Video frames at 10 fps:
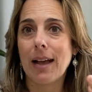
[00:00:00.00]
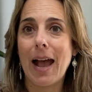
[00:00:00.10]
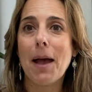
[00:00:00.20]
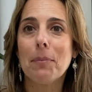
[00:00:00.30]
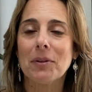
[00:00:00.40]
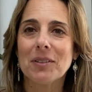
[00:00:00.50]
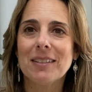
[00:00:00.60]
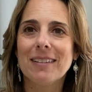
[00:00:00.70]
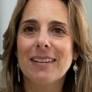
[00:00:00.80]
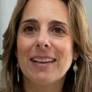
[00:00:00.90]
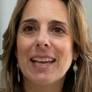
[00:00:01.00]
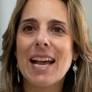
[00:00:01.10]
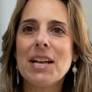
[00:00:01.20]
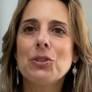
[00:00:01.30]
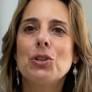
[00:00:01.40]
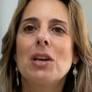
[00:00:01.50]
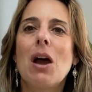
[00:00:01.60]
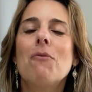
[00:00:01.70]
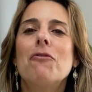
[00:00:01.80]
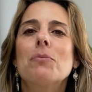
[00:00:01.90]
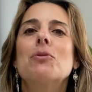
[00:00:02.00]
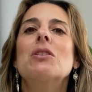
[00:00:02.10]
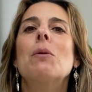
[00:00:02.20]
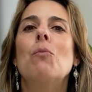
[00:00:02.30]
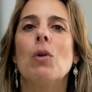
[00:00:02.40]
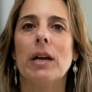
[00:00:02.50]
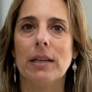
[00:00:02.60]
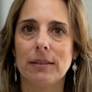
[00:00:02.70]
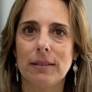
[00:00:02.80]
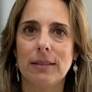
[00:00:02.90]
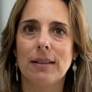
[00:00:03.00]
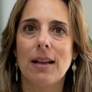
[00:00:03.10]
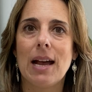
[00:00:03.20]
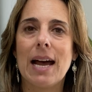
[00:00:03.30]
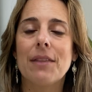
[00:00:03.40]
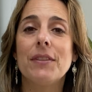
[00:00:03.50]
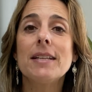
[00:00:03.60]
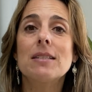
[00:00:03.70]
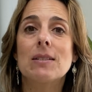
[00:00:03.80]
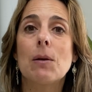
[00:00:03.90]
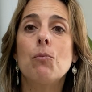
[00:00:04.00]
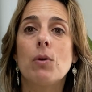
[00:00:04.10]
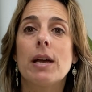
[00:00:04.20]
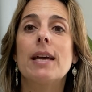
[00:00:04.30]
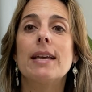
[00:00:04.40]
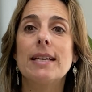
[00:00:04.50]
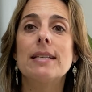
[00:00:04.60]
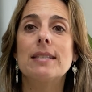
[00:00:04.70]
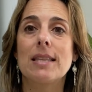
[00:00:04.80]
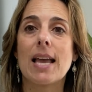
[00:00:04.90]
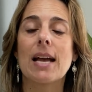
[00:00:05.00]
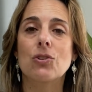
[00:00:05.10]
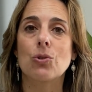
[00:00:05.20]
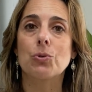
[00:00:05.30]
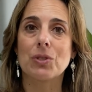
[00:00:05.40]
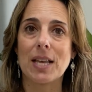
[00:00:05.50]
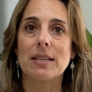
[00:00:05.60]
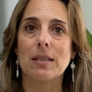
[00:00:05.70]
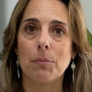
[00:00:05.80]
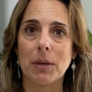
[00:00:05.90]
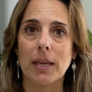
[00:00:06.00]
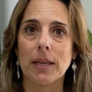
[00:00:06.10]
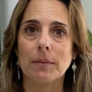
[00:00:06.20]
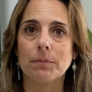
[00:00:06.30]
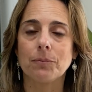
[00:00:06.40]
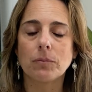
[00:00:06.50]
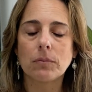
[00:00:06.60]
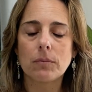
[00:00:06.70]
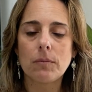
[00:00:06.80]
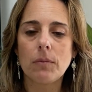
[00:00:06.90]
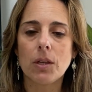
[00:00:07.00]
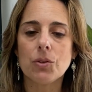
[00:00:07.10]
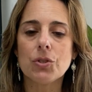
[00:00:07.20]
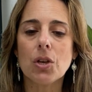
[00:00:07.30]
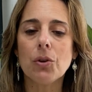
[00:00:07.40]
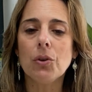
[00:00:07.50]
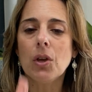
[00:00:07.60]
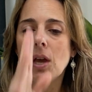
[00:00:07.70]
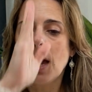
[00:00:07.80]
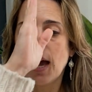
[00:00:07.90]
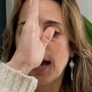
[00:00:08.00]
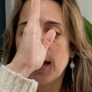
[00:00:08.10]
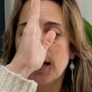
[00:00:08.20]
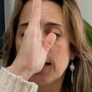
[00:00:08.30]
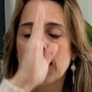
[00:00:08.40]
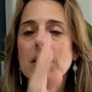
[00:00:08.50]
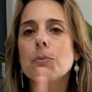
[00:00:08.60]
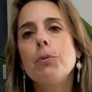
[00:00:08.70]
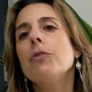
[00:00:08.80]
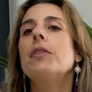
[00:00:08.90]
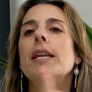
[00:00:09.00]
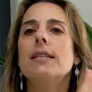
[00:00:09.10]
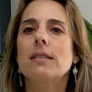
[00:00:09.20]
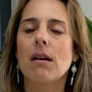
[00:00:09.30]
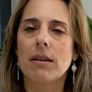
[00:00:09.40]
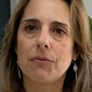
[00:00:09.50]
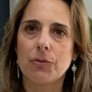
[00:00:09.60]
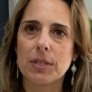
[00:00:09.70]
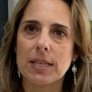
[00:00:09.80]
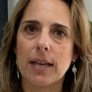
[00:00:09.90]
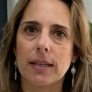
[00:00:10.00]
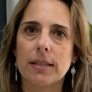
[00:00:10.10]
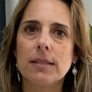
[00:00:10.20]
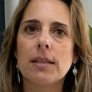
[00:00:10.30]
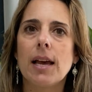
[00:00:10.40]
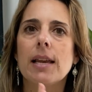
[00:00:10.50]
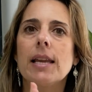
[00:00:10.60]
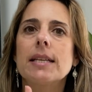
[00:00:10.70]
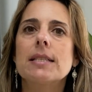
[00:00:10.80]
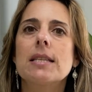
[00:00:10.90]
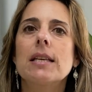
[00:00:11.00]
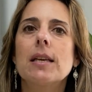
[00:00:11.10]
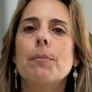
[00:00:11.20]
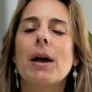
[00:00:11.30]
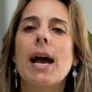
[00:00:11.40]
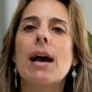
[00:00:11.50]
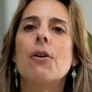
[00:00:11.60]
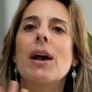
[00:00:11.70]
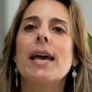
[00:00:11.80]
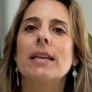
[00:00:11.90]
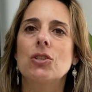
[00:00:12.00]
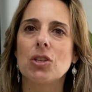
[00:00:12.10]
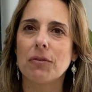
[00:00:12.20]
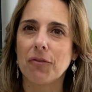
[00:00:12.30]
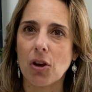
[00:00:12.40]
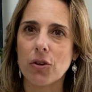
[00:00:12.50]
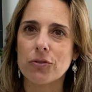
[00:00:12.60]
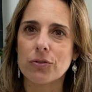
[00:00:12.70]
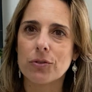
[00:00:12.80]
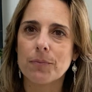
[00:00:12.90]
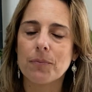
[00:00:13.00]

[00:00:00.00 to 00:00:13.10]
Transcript: happen. It has to come from somewhere. And that somewhere is the actual center being. So let's put that aside for a second and let's think about how energy flows.